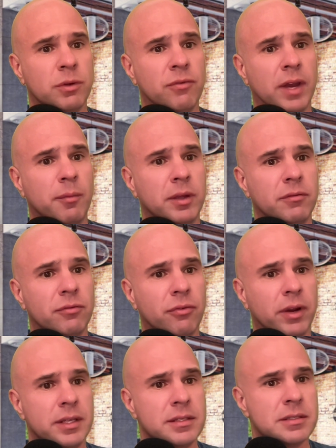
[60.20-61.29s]
with family and
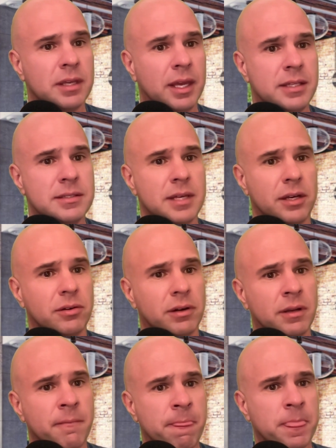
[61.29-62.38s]
friends,
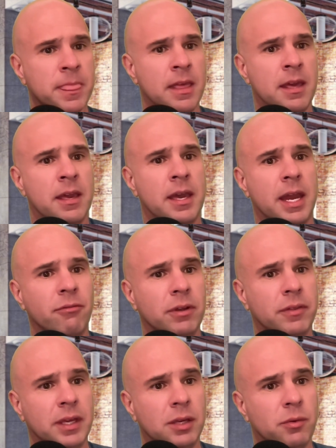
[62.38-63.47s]
etc.
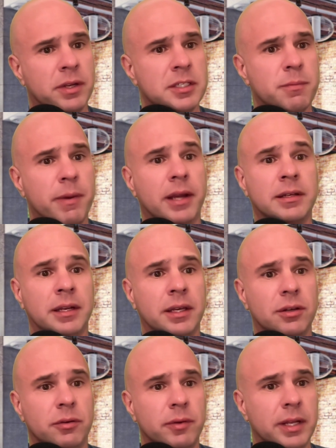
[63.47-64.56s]
Everything you would expect in a
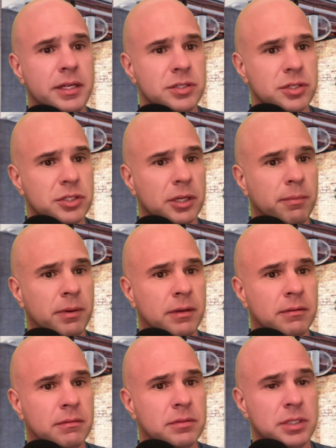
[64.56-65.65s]
good relationship.
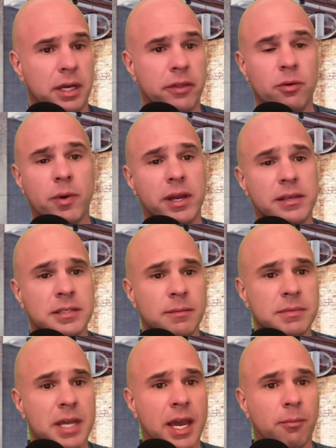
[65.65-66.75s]
She otherwise
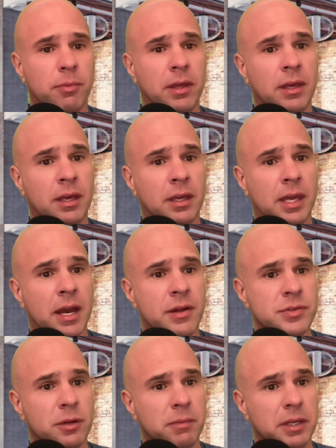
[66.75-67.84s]
seems happy and
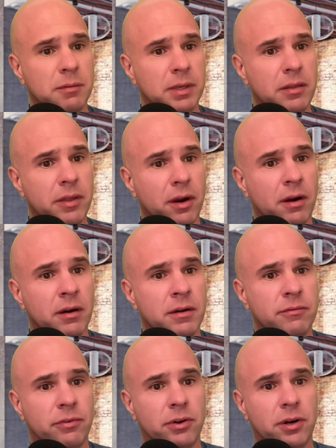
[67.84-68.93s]
counts on me to be there
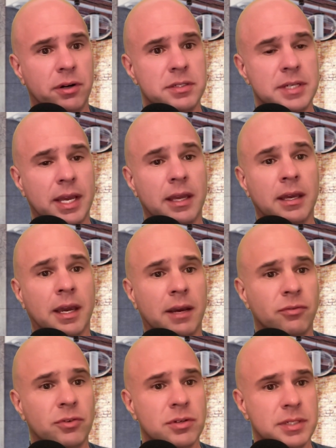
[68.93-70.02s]
for her day
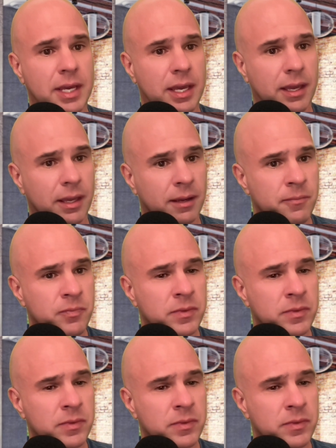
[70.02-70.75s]
after day.